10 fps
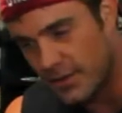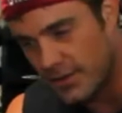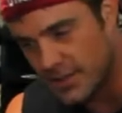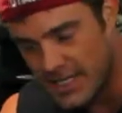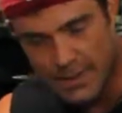
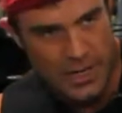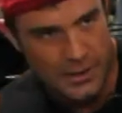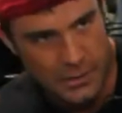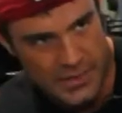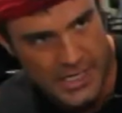the same route
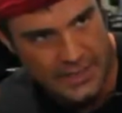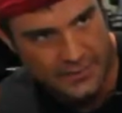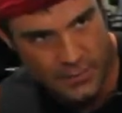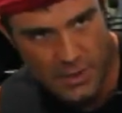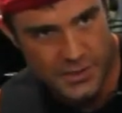you were taking
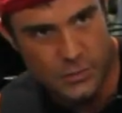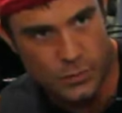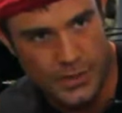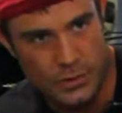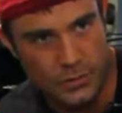for months
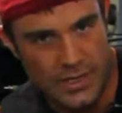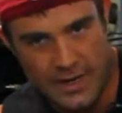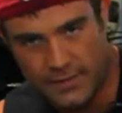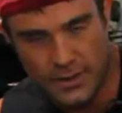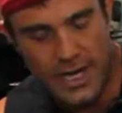when you
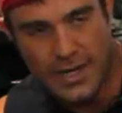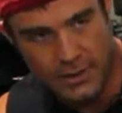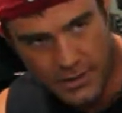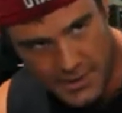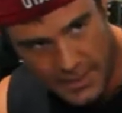never got here
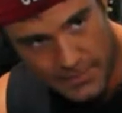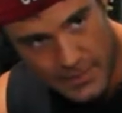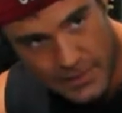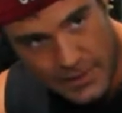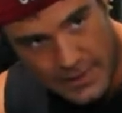on time.
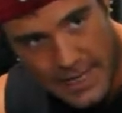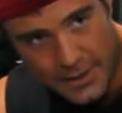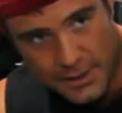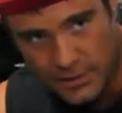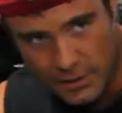Now
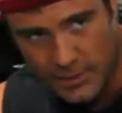you're a little